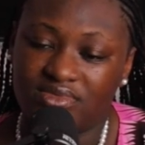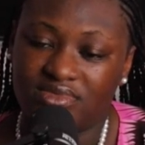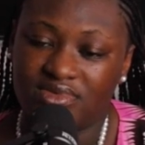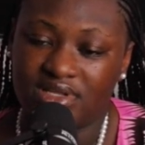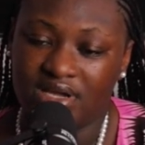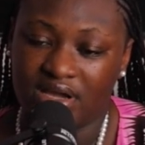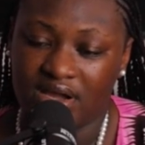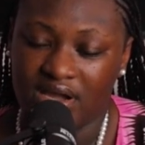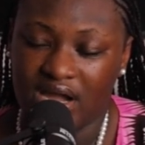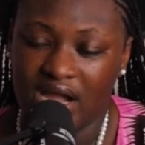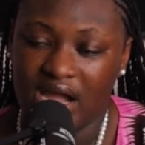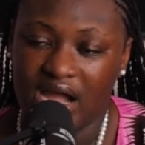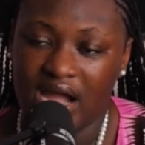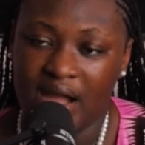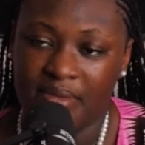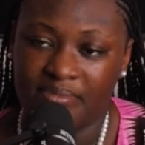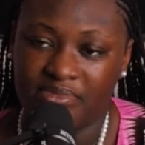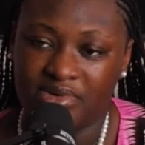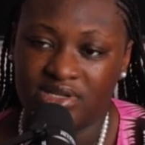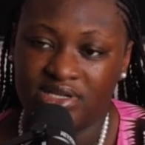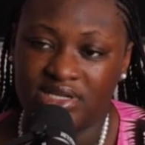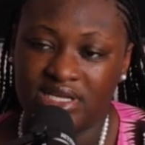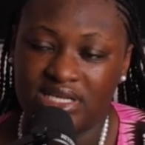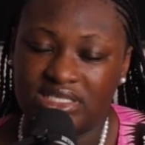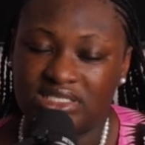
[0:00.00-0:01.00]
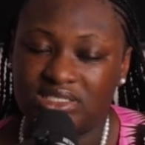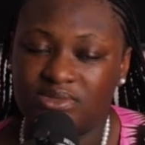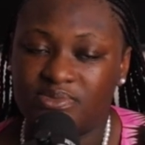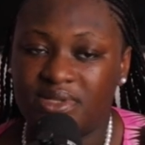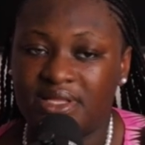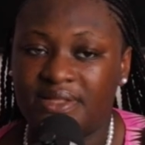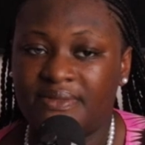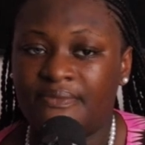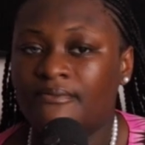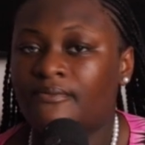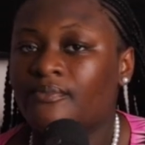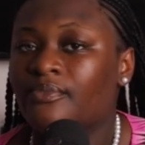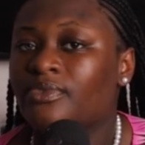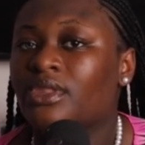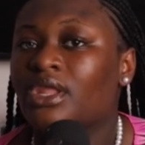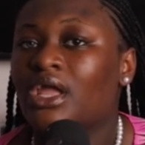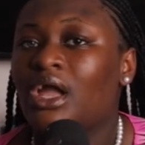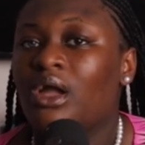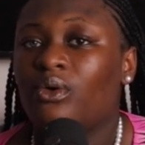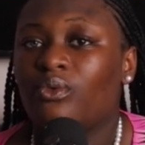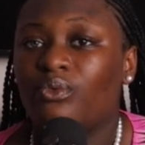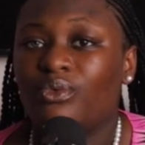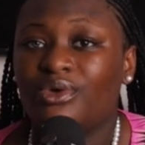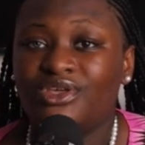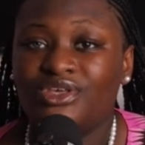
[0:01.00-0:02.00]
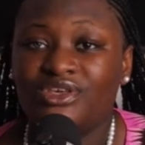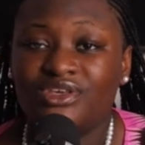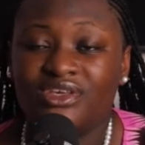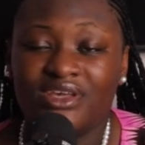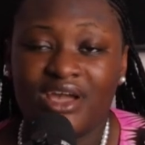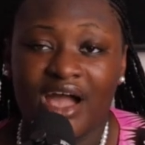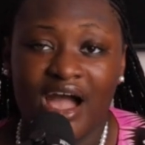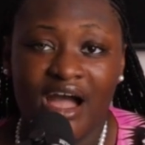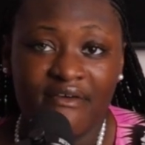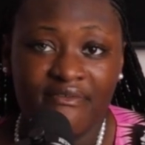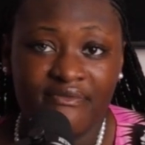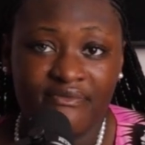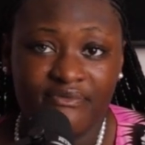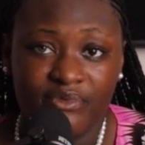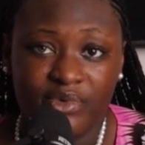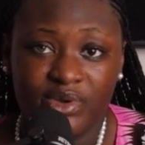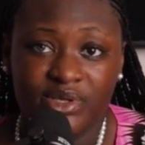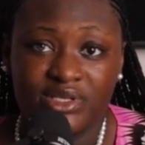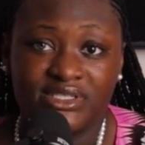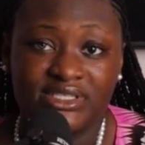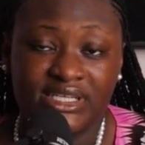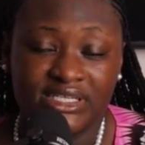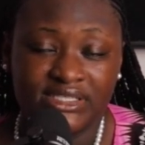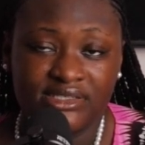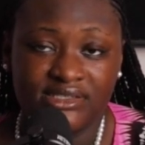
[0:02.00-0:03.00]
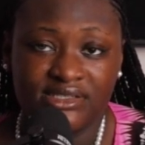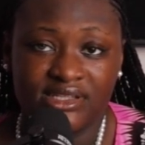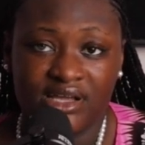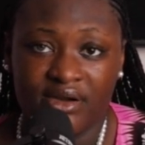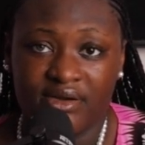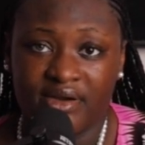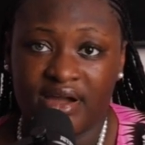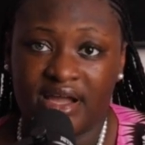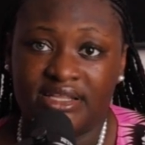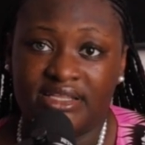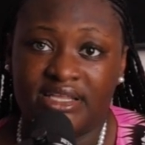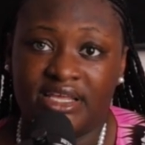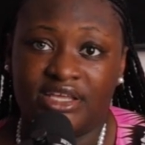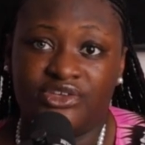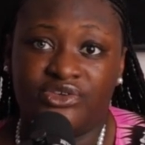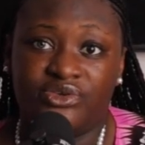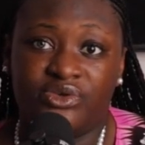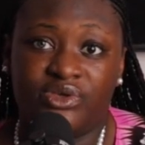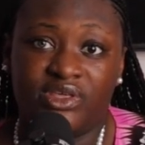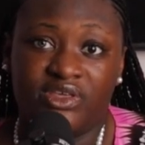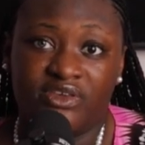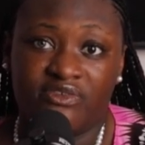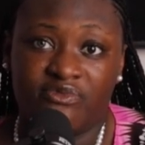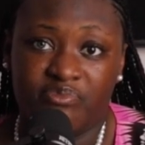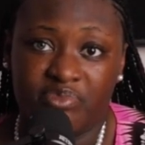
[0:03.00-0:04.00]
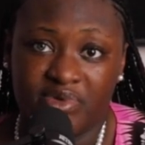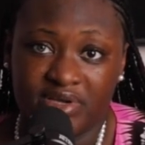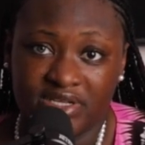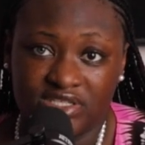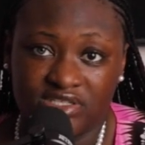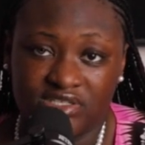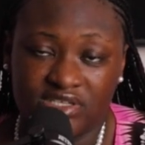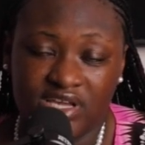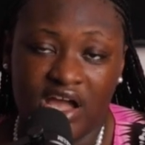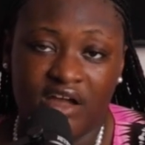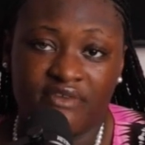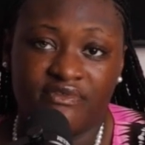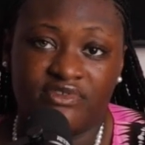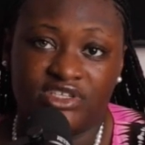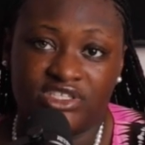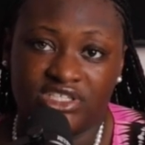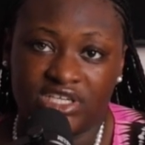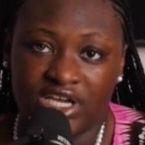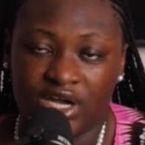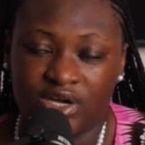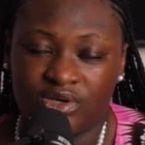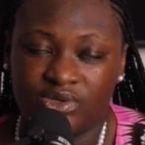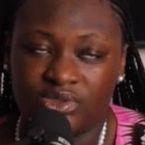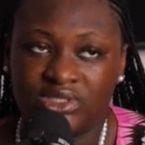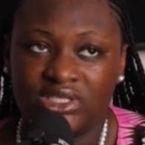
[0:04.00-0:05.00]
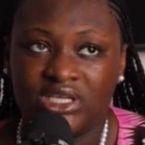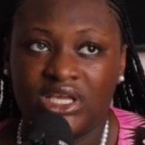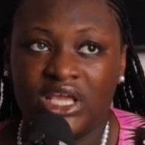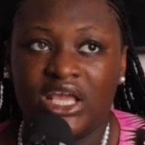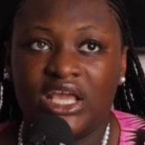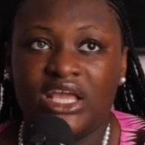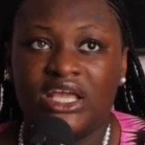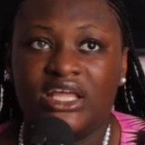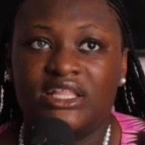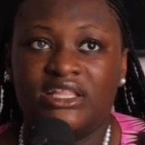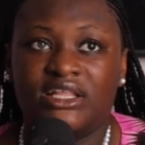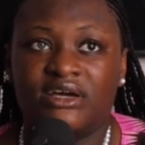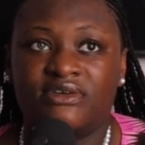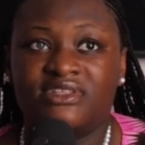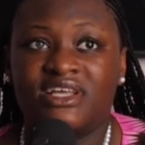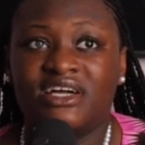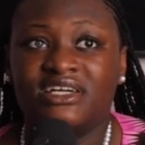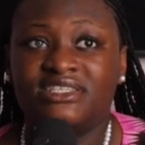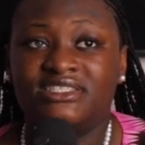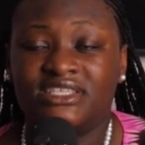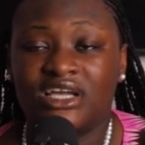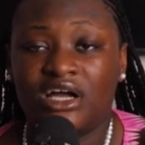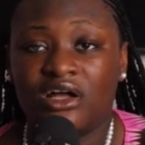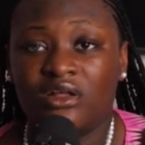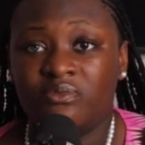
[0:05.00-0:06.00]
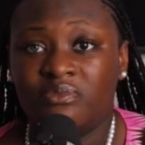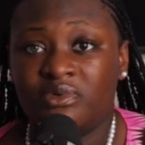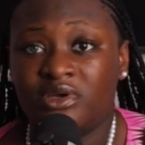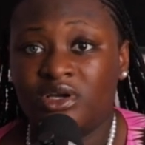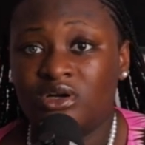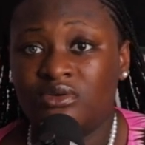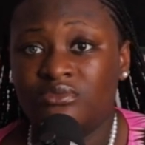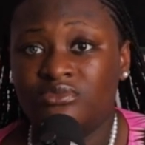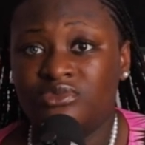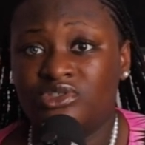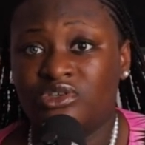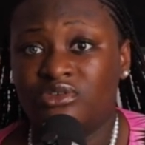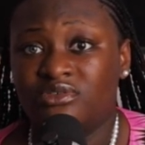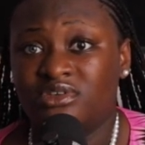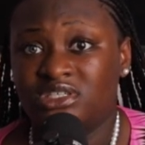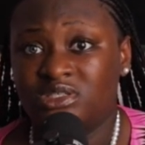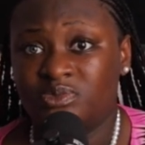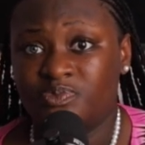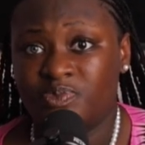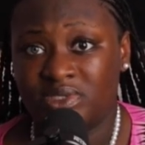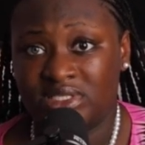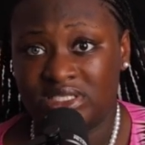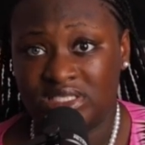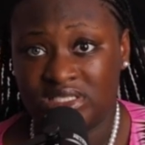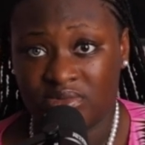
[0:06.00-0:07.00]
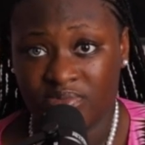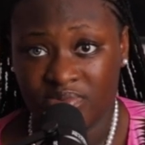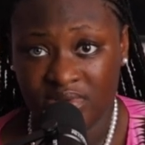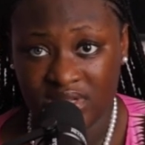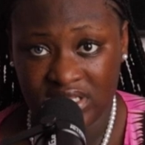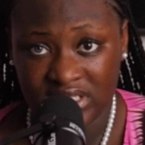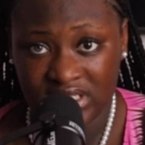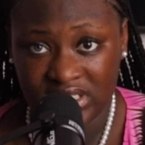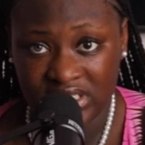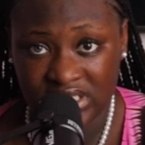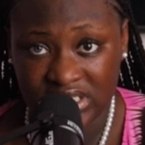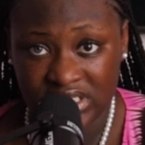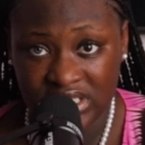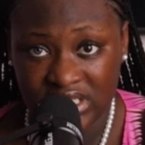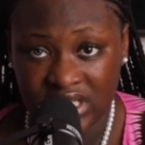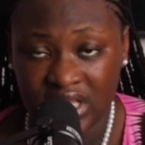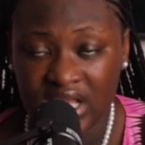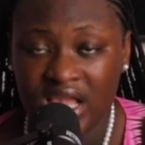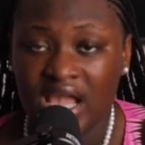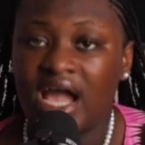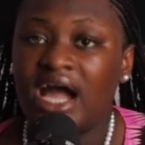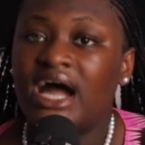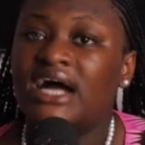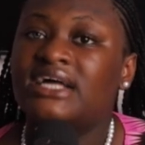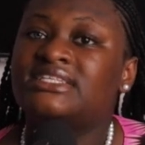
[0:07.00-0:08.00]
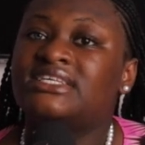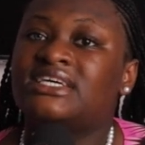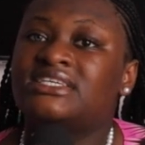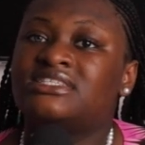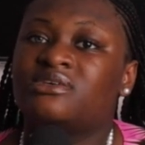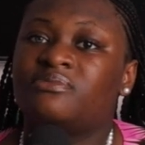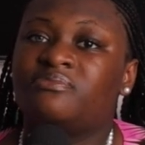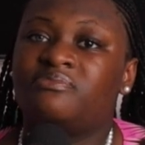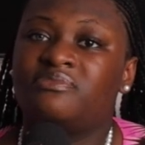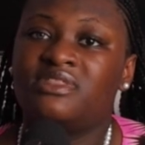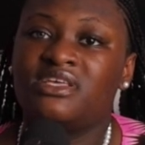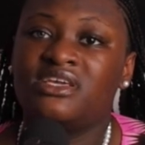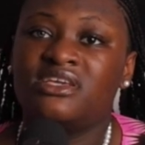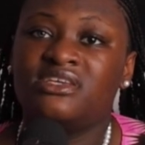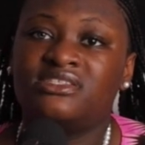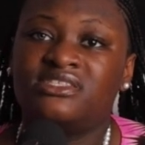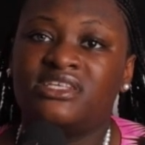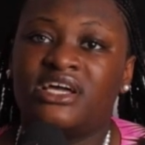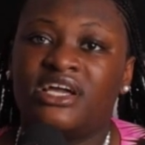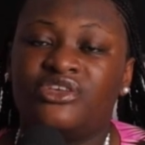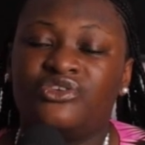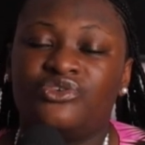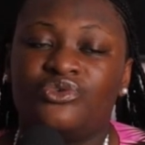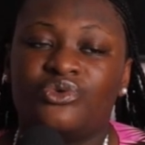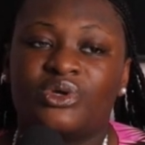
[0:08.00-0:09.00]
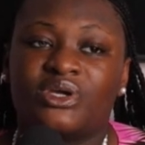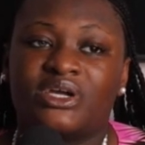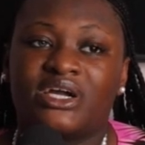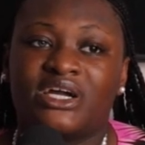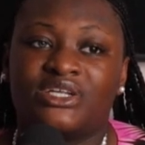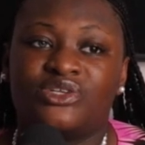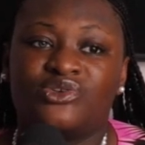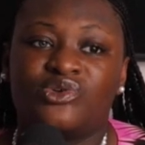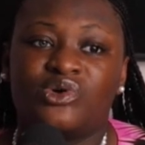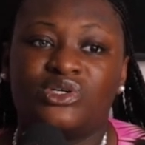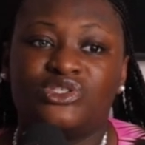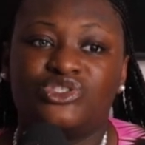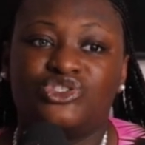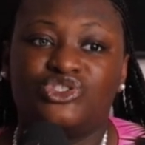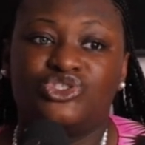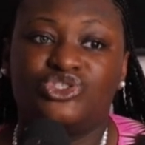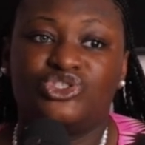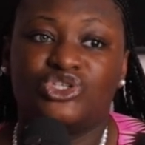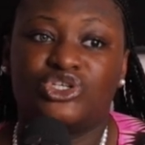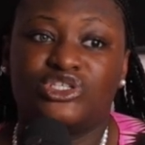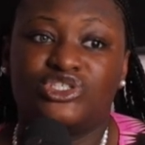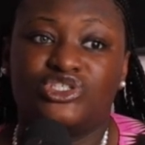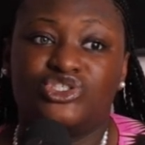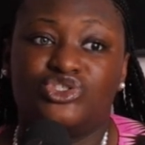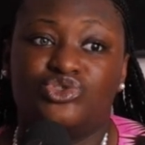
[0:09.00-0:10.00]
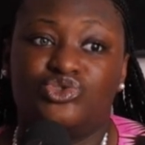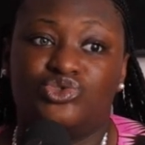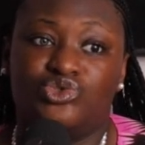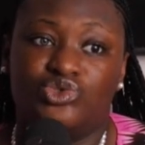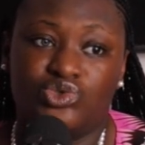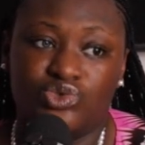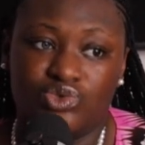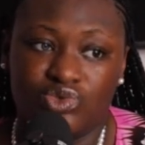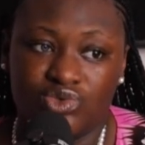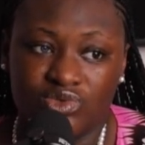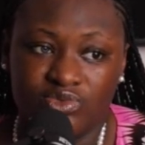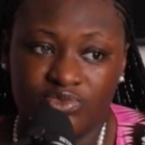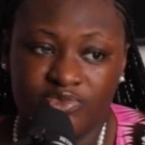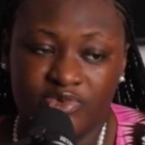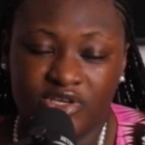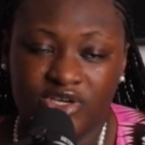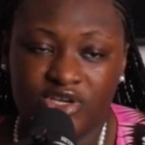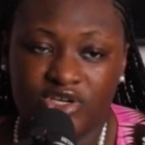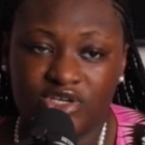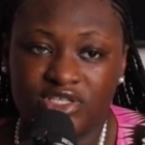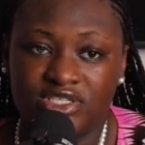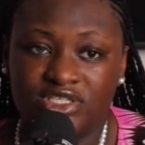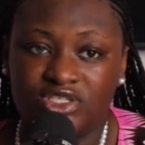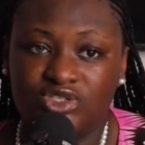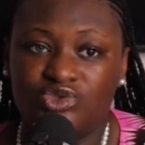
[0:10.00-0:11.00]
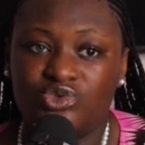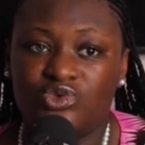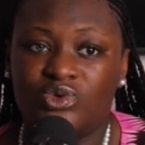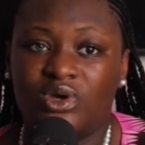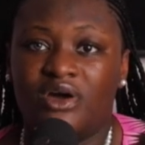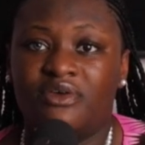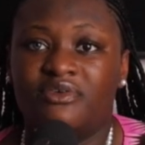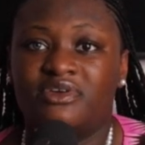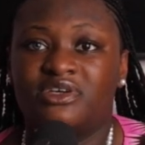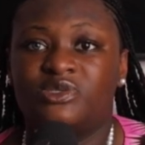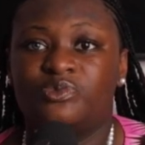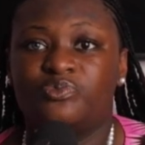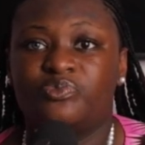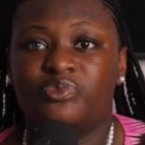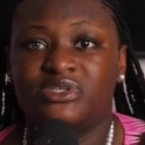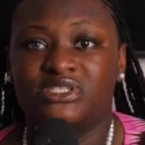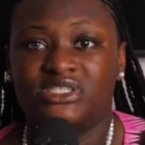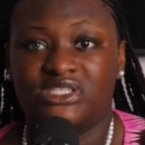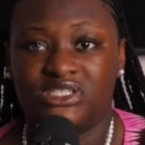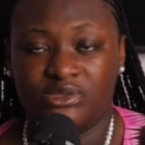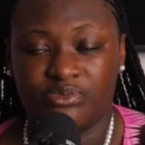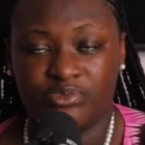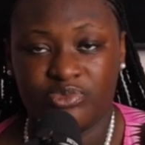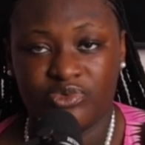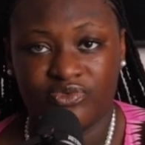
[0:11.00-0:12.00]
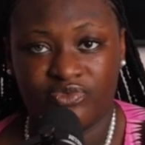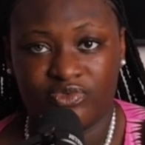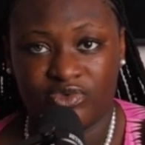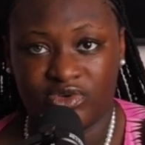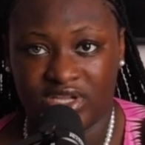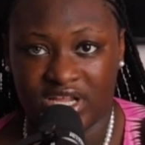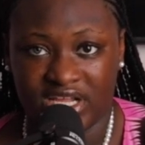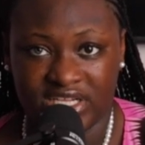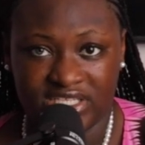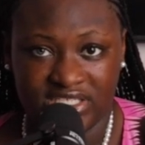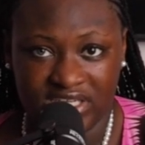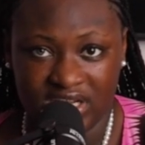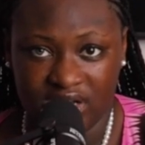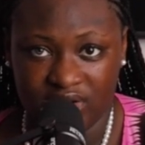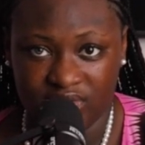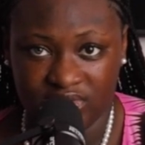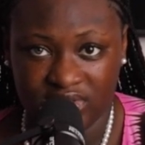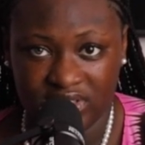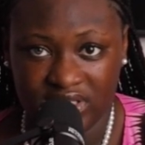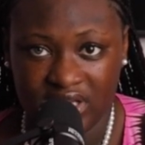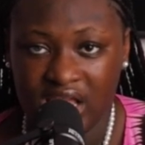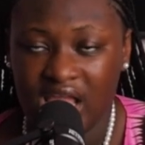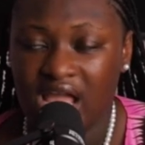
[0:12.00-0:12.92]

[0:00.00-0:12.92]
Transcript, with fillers: Now, I'm going to explain. When you have, when you settle down and then you give birth, you have a child. Now that child becomes your responsibility. And there's some things that you cannot just do because you are responsible for that child.